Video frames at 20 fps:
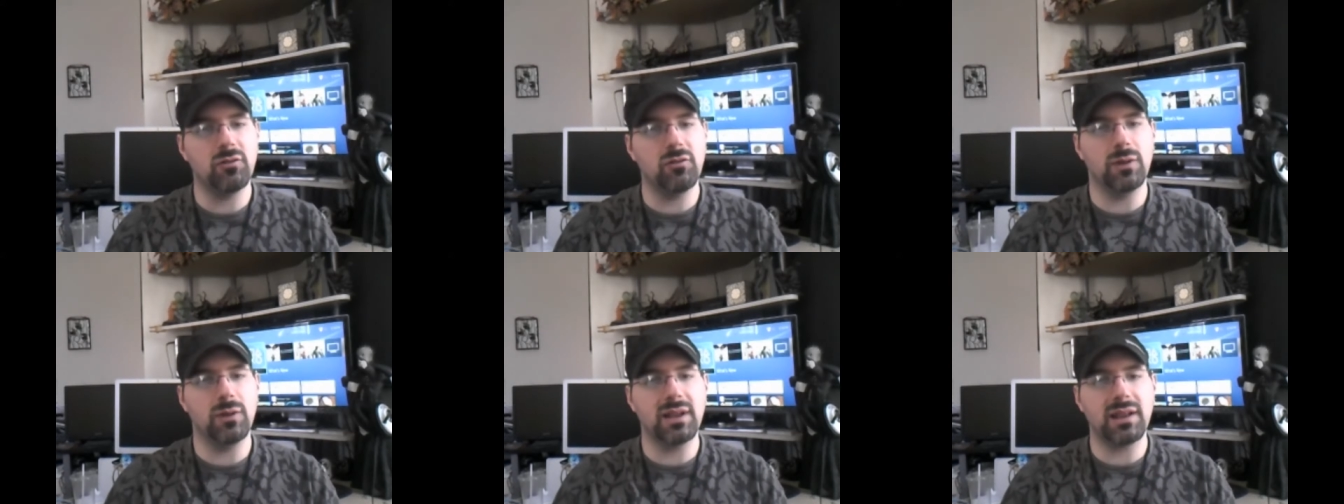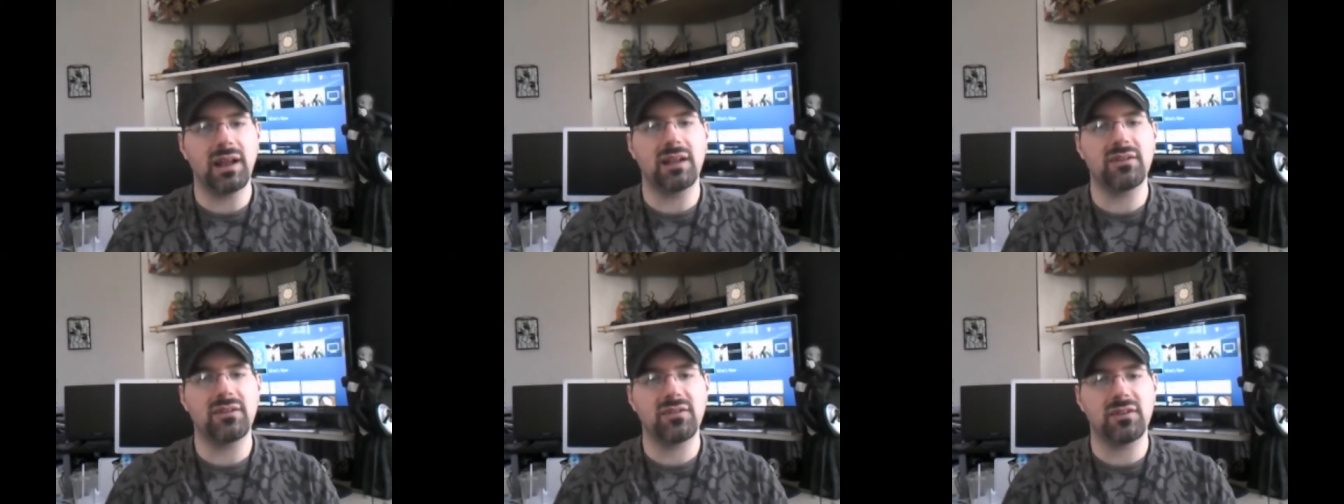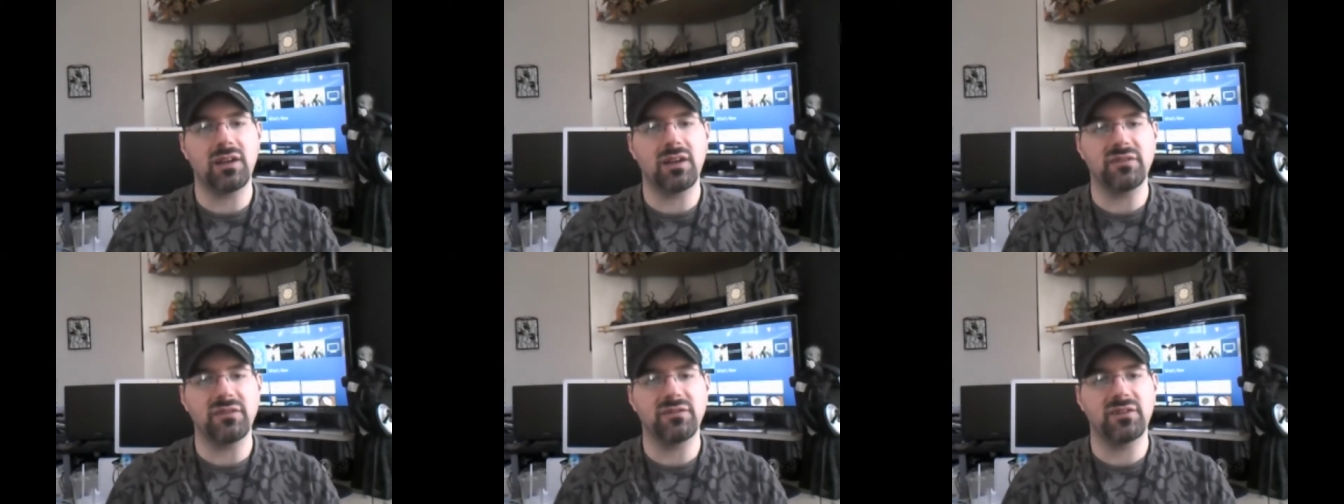doing that
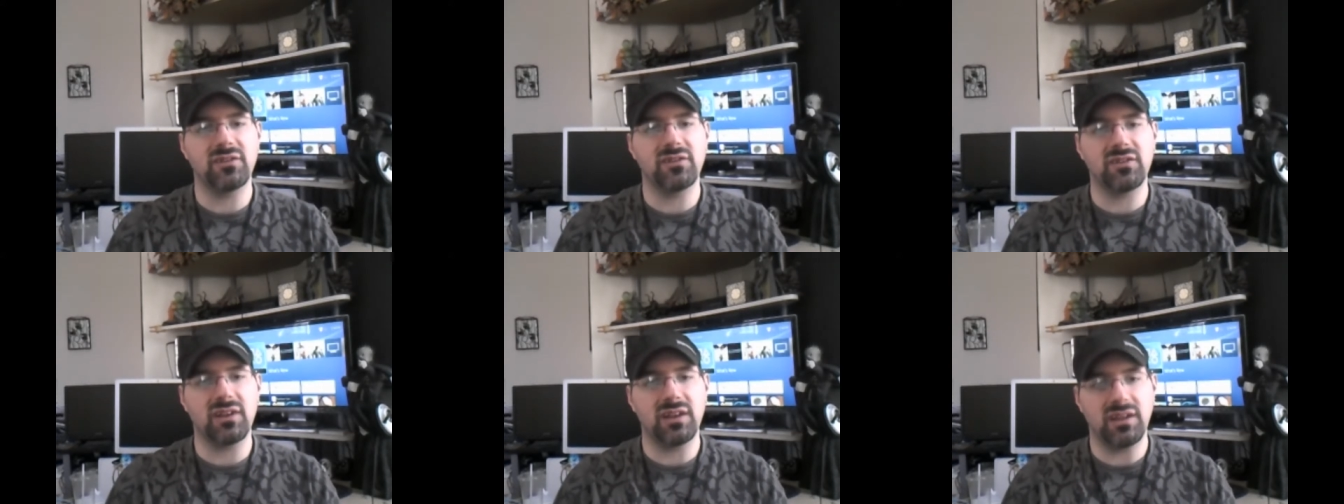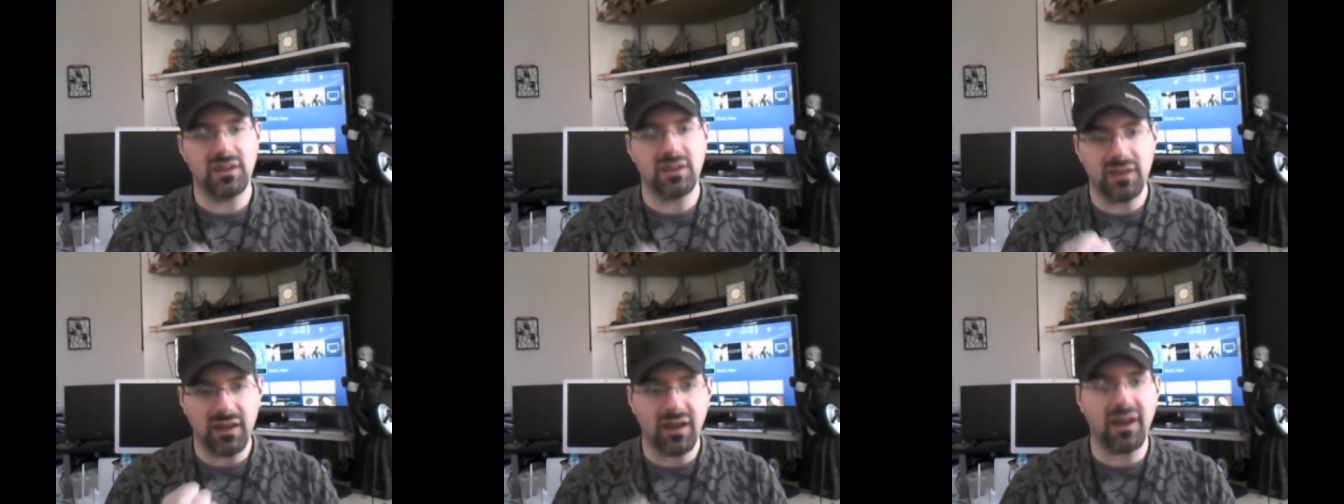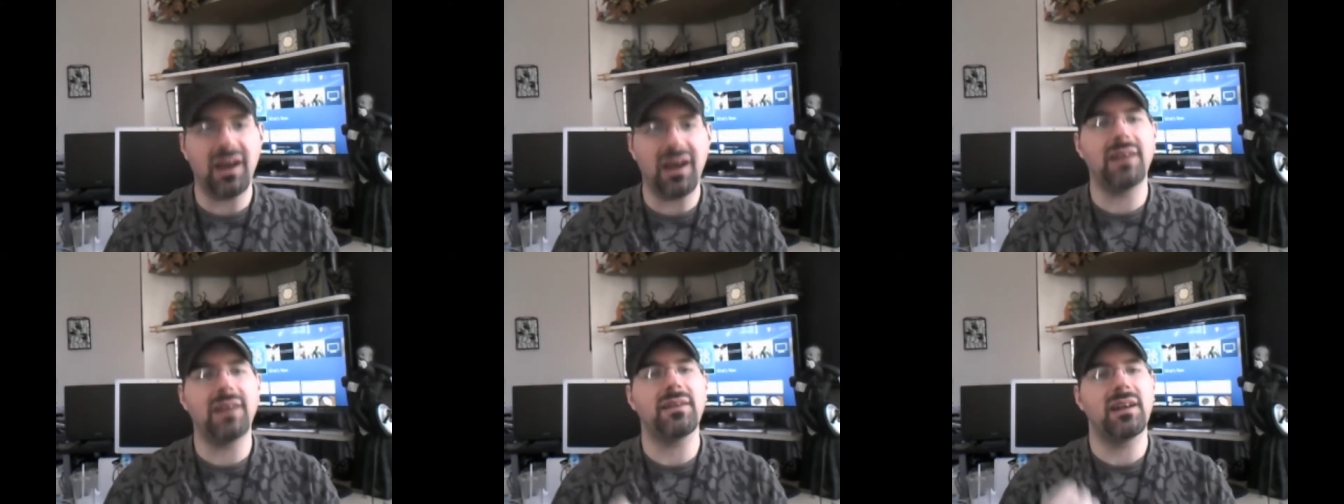stuff it's like
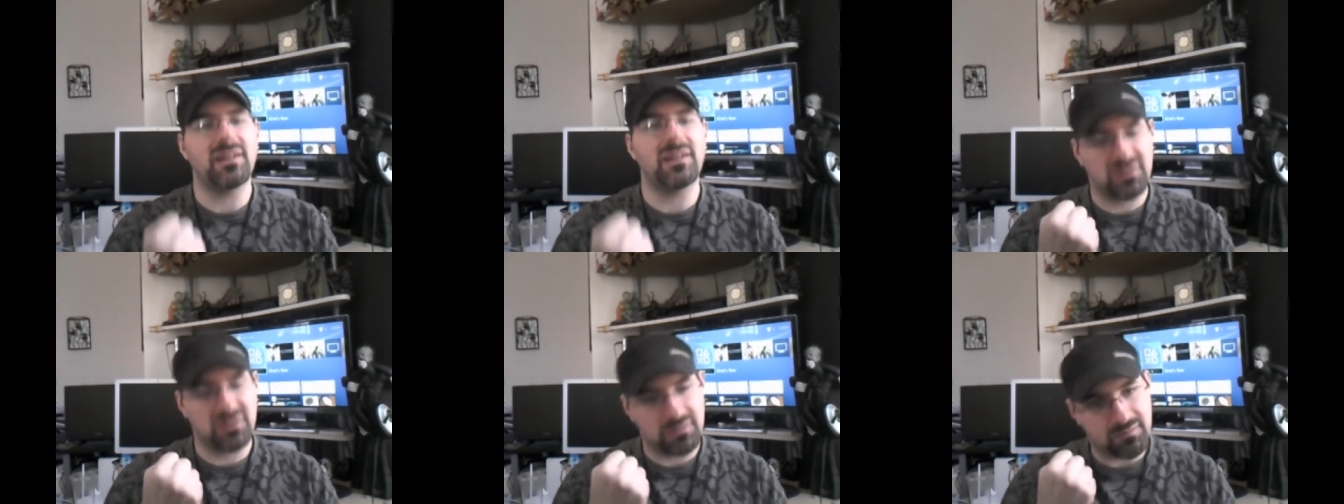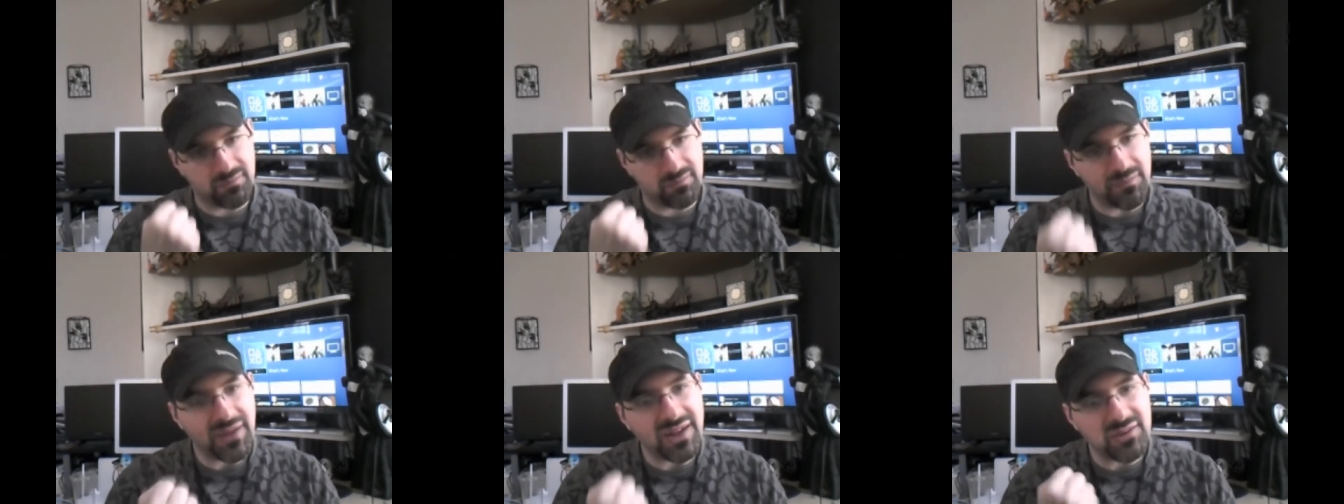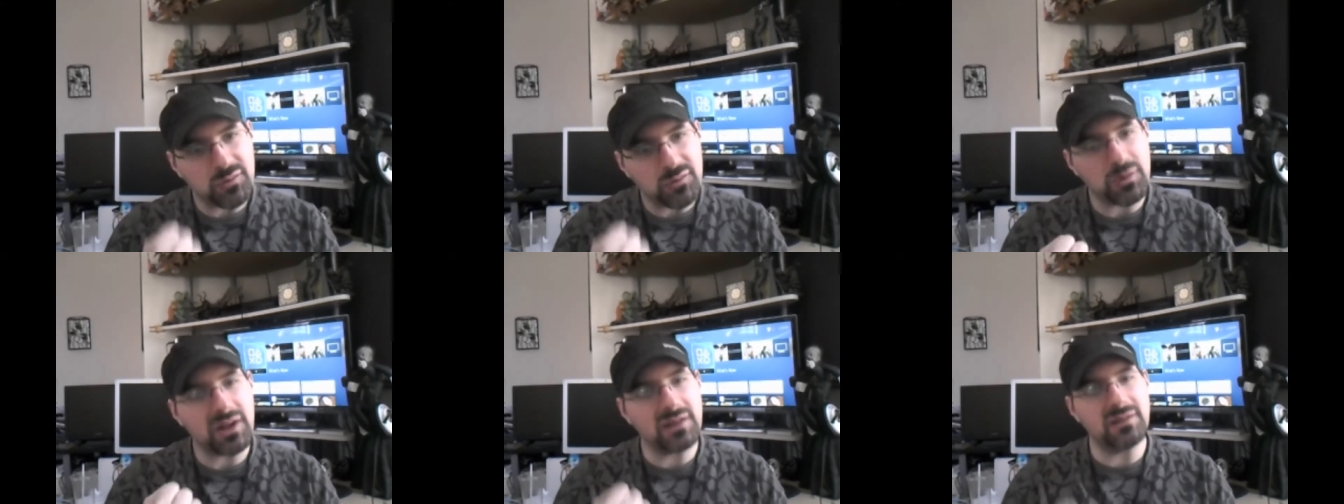yeah that's
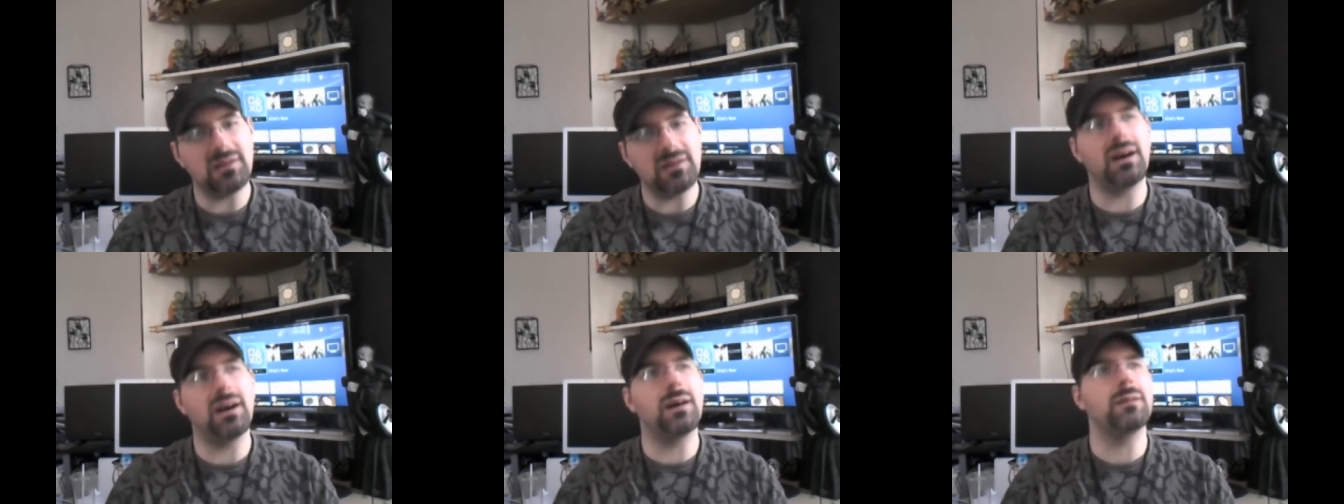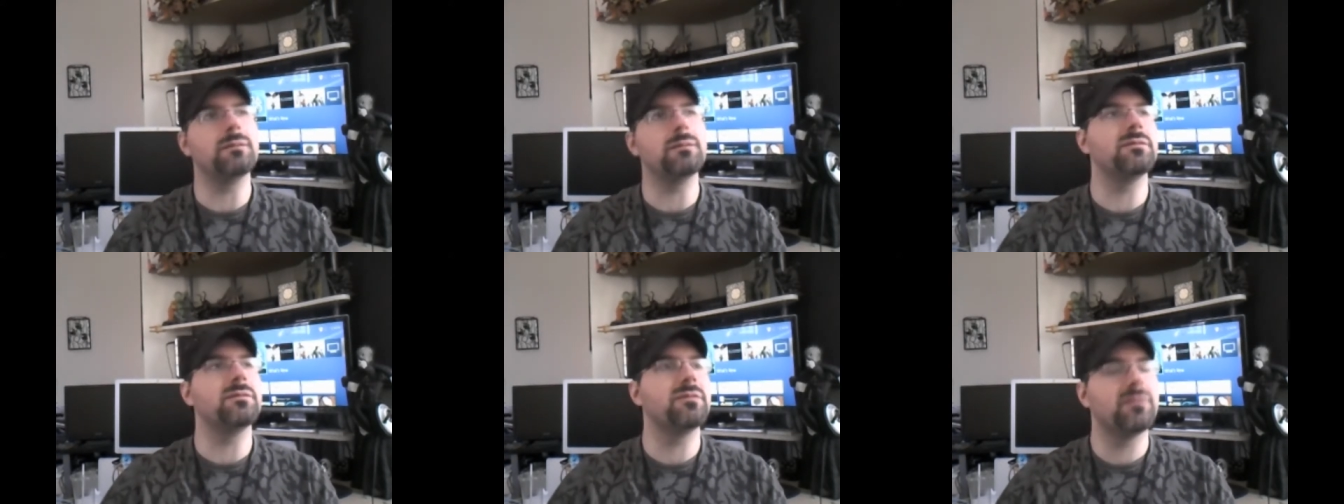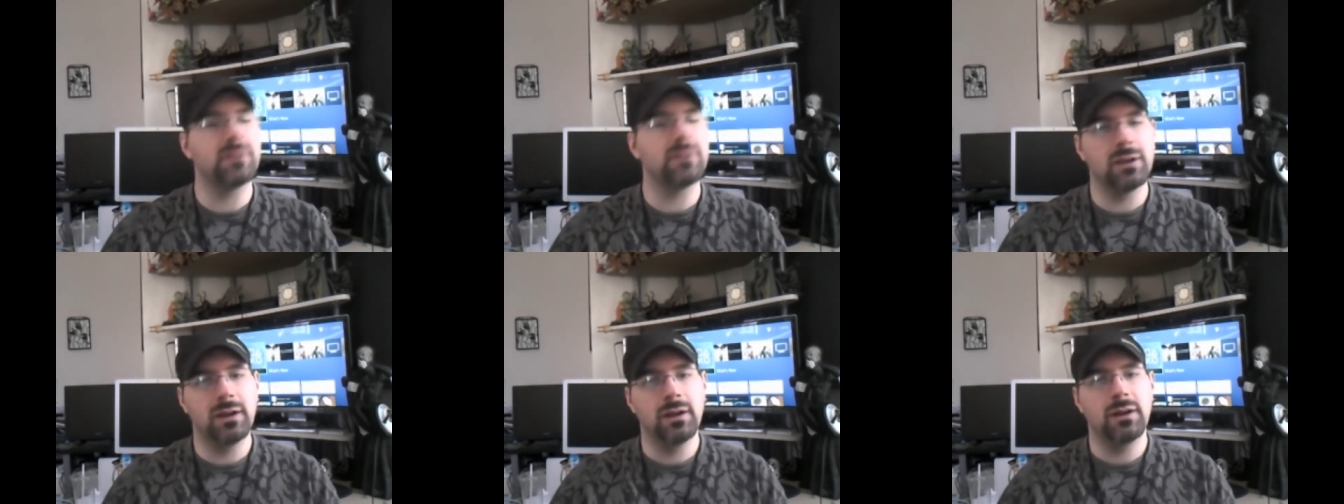that's what i
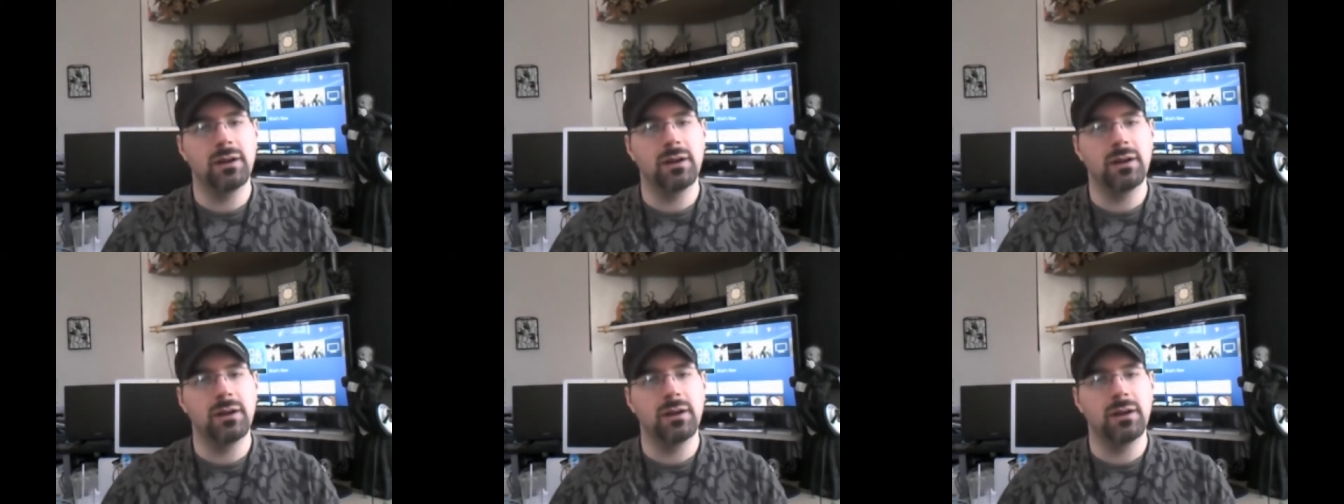love